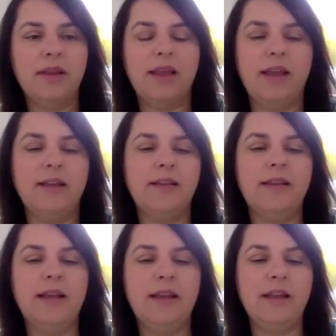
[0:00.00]
I can't
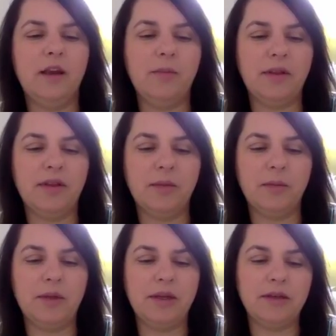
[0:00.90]
see any comments at the
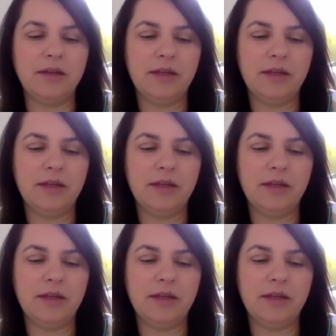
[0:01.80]
minute.